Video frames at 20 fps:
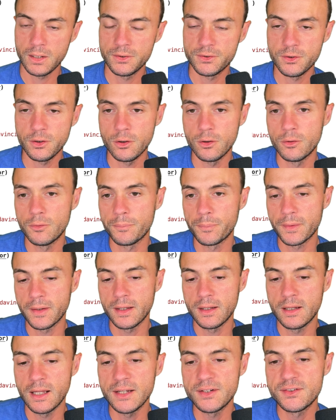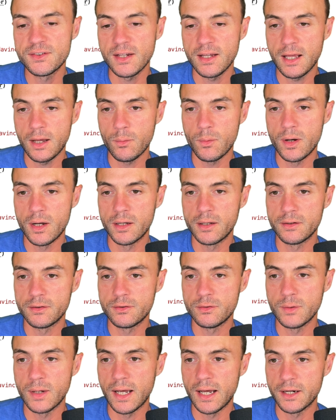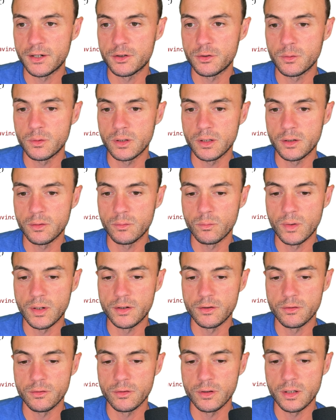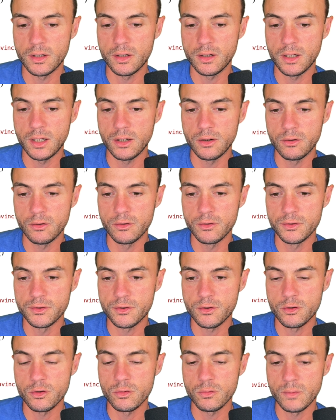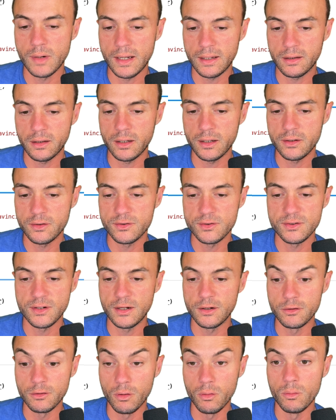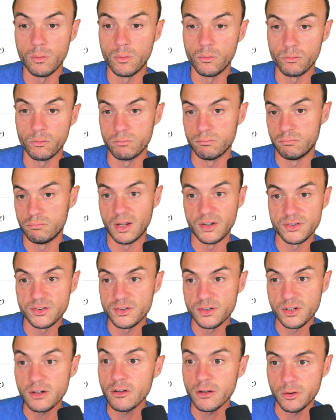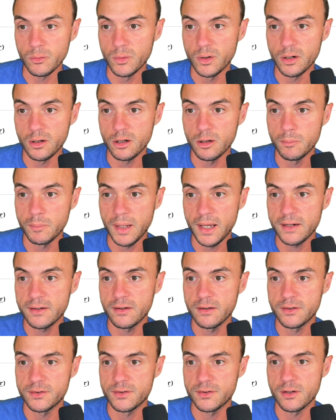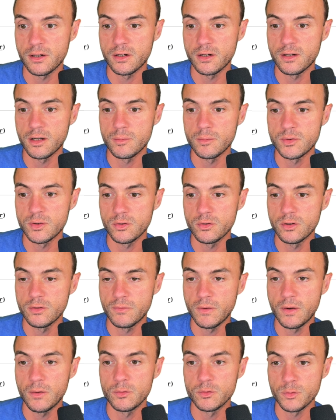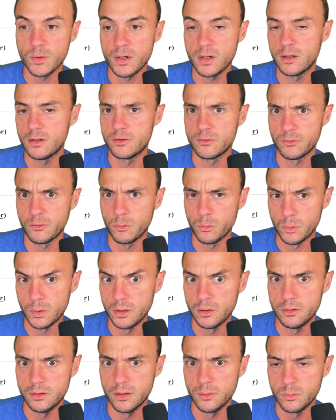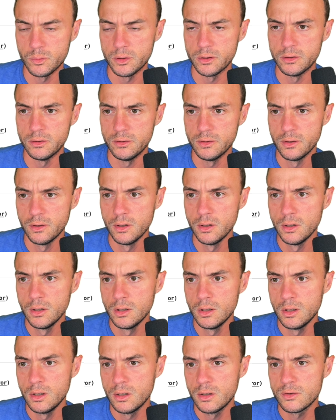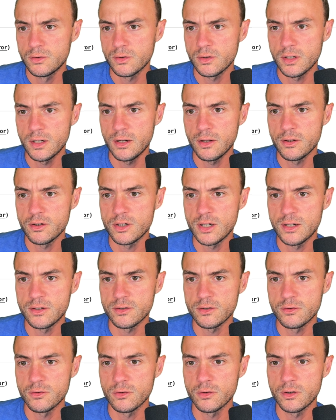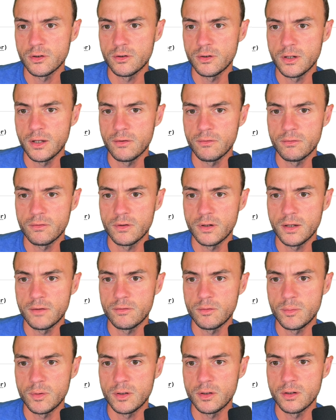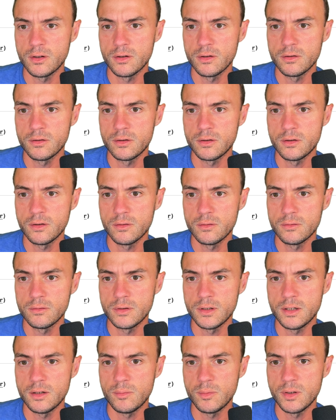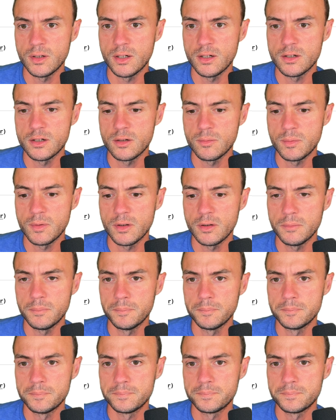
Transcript: So let's say I want to actually render the errors correctly, since I don't necessarily want to come back to this thing anytime soon. If I was writing this for real, I wouldn't. So get out of the chats control. I don't have to be in there. I don't need to be in HTTP.